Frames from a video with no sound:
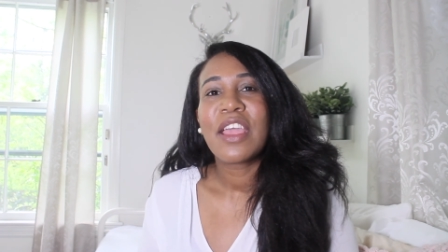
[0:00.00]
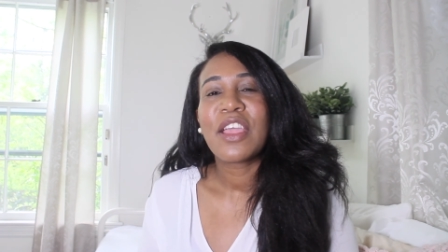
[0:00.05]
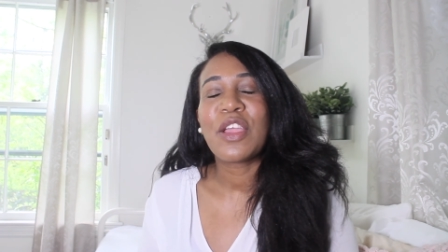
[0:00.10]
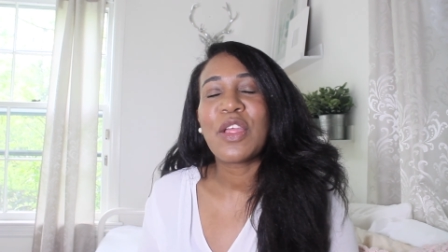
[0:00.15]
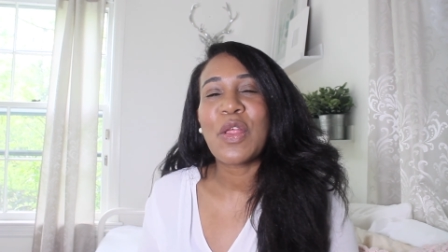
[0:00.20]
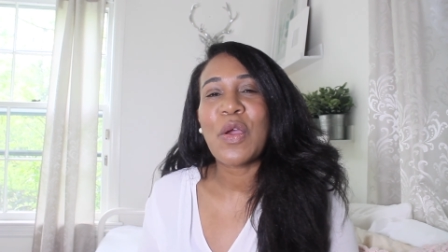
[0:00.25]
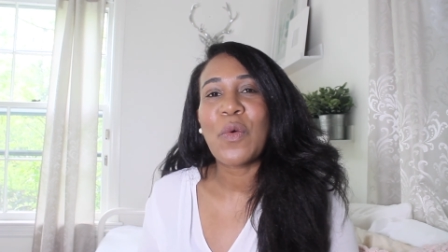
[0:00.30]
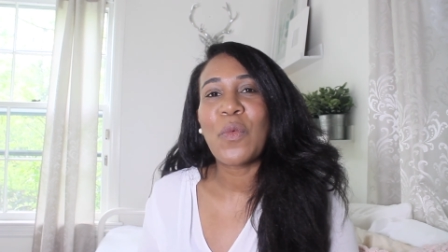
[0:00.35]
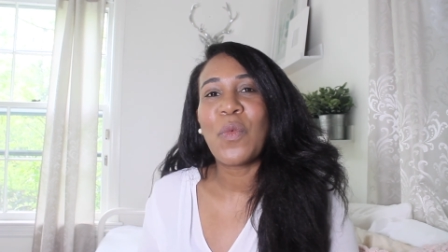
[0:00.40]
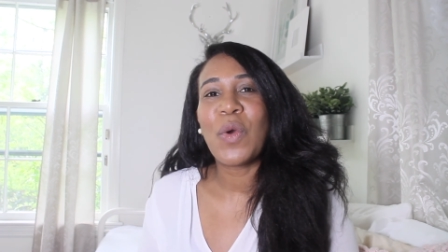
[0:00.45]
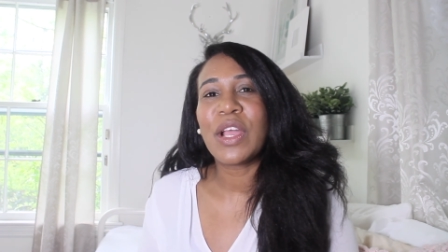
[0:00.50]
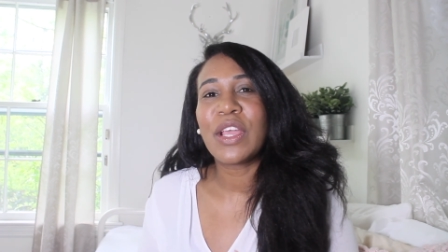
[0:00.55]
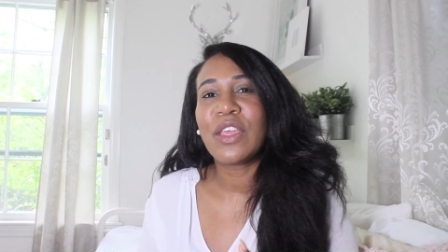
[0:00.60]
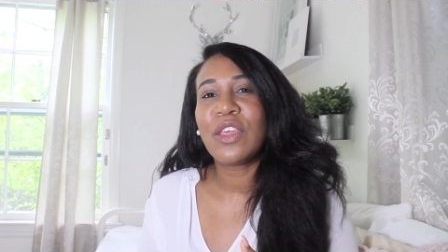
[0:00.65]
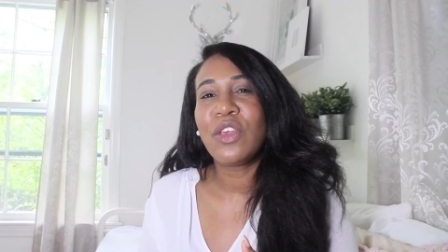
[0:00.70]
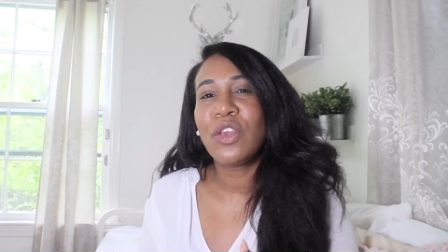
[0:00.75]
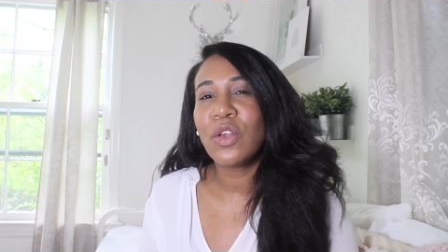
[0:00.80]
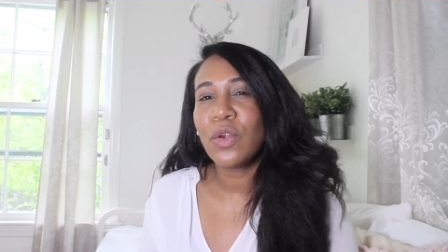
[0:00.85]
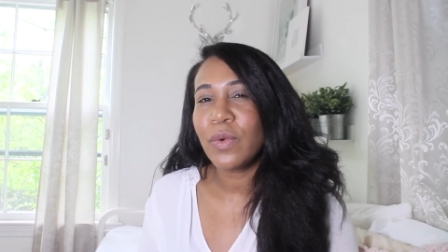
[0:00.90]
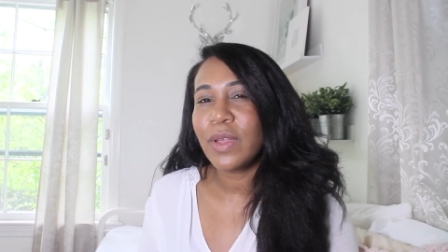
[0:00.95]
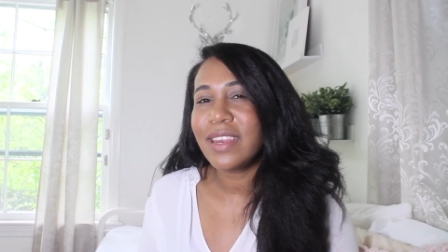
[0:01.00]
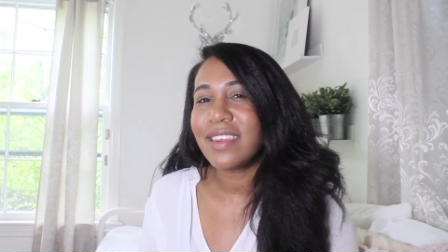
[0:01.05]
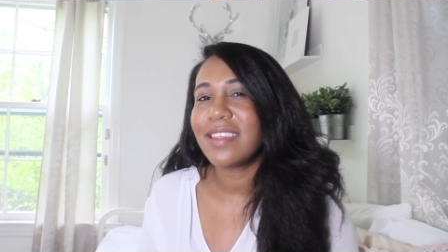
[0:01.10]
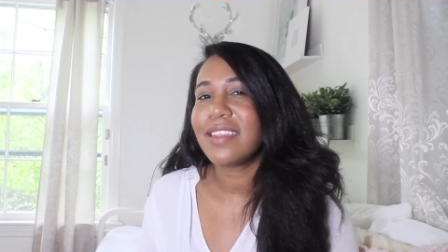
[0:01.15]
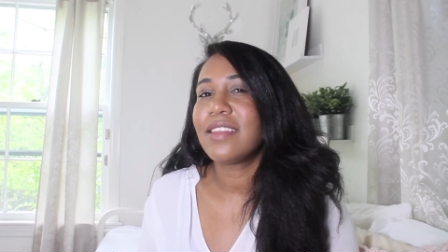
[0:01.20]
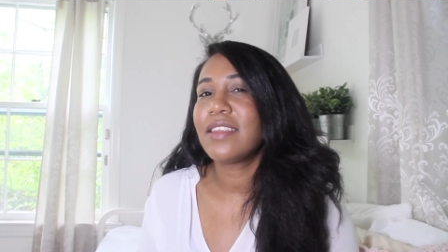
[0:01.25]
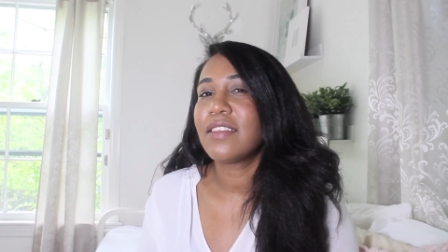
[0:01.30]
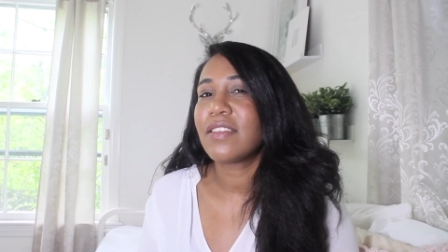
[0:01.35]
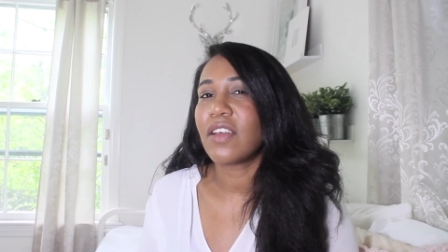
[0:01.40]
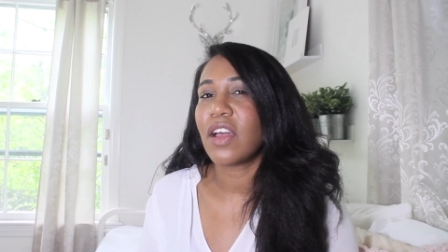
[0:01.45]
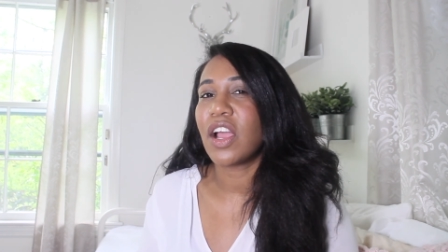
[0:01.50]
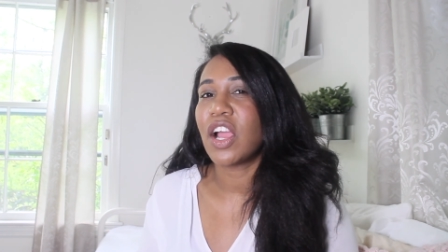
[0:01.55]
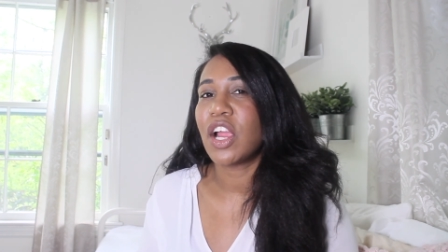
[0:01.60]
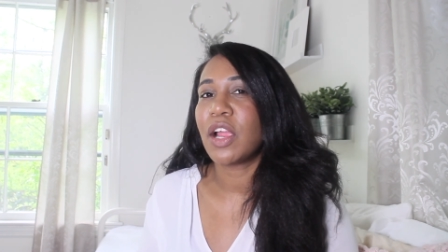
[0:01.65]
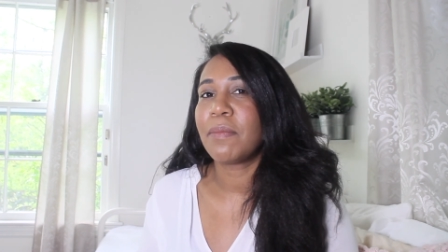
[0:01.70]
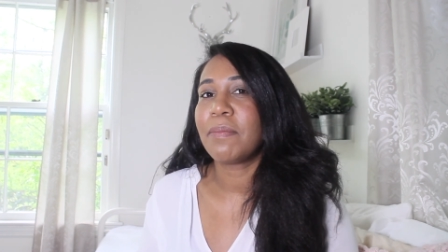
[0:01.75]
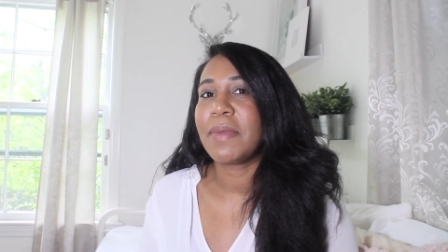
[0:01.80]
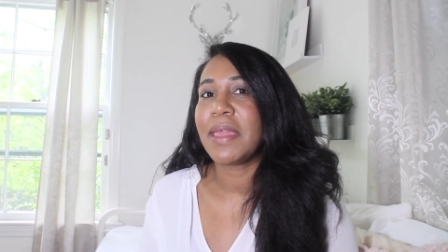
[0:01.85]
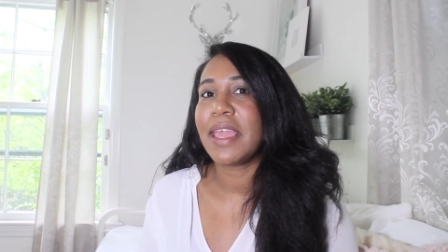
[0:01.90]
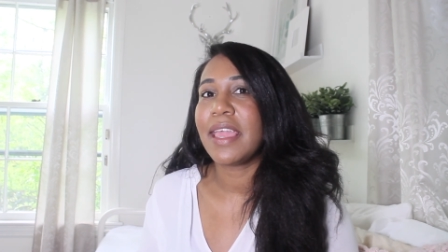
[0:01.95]
you know, what you intended to
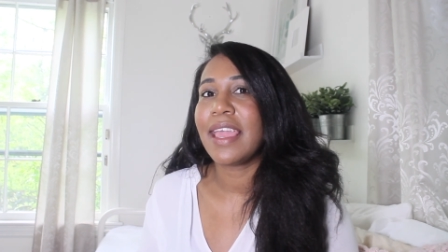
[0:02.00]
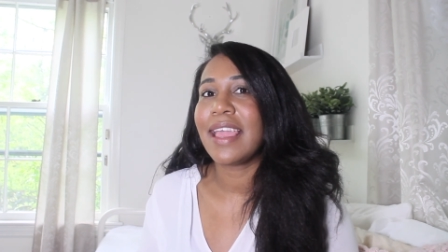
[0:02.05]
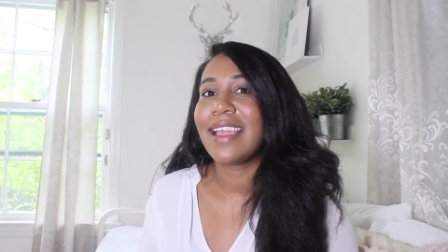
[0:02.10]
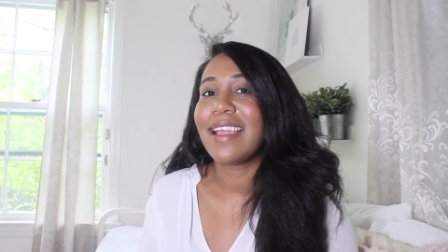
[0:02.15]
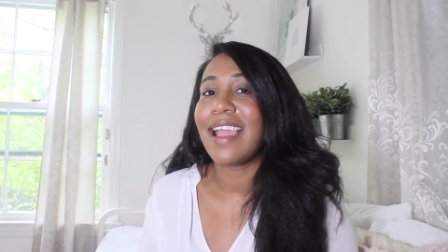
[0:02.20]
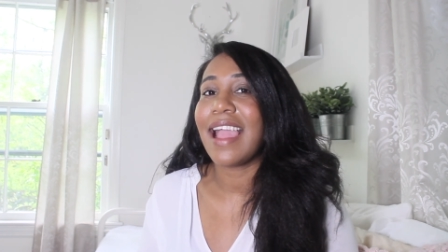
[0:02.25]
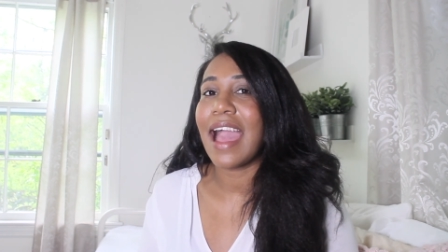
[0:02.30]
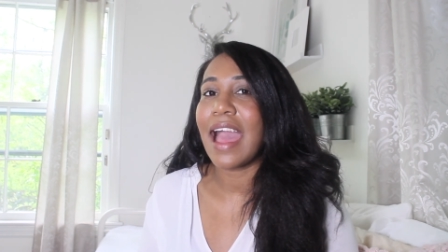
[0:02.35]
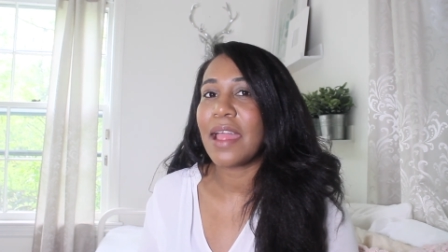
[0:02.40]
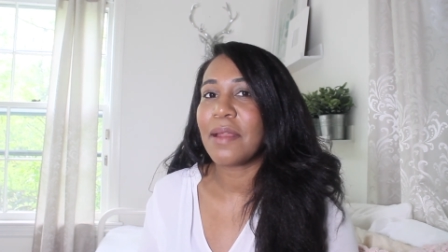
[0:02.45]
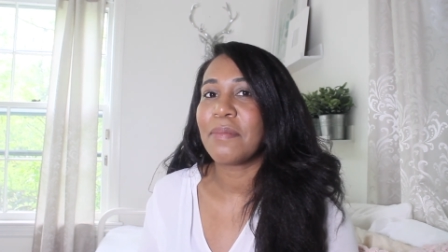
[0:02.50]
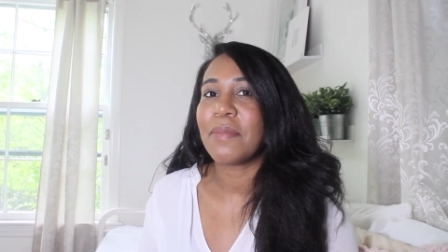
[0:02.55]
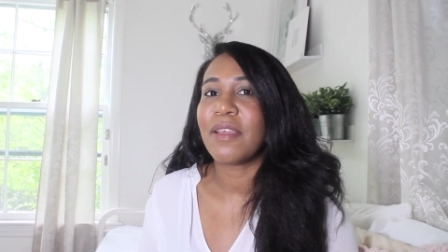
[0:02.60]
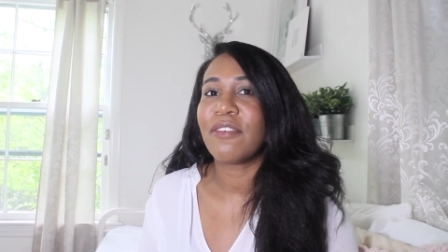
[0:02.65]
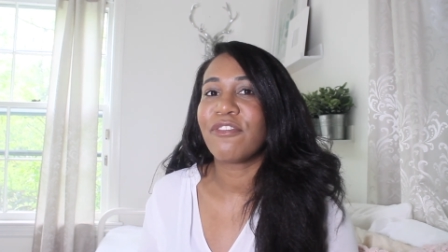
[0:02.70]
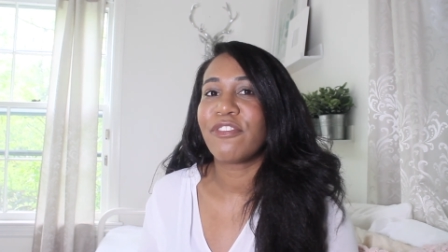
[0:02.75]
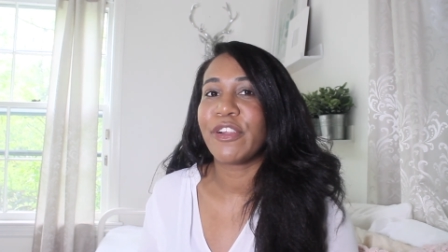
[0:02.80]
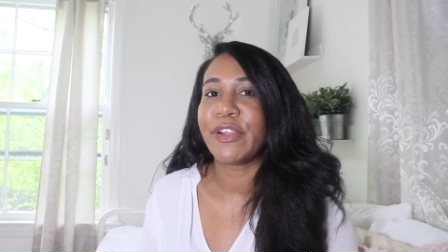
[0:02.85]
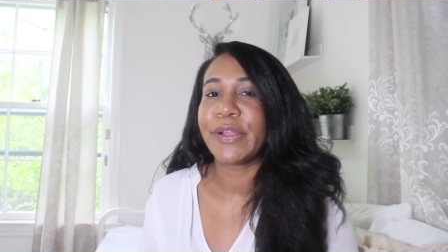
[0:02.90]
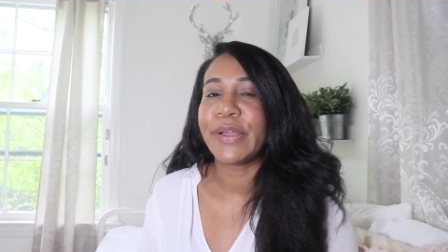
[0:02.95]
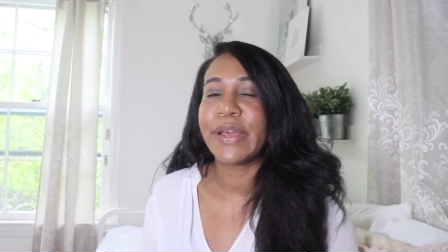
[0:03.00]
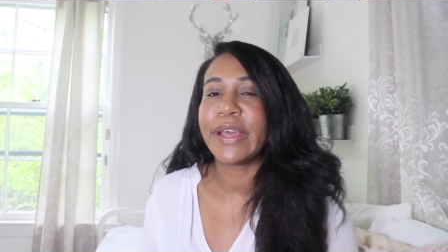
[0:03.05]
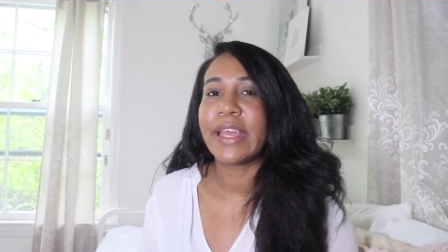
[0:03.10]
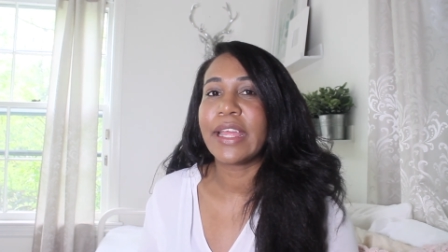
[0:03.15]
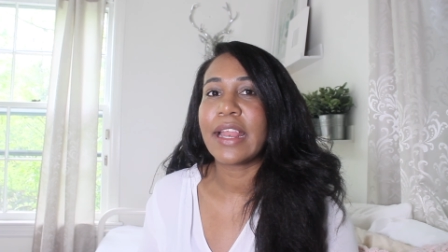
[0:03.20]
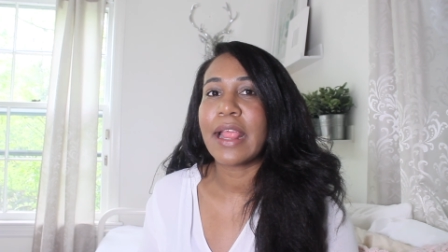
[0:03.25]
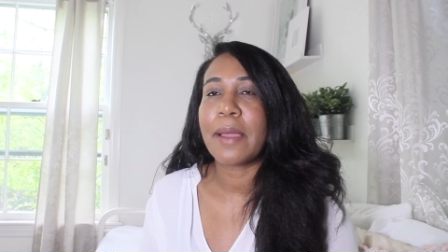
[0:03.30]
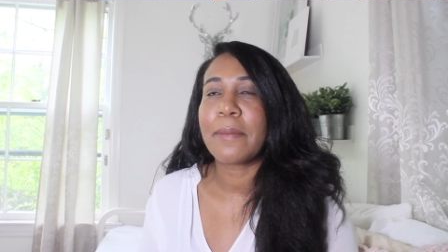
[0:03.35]
harm me, God meant for good.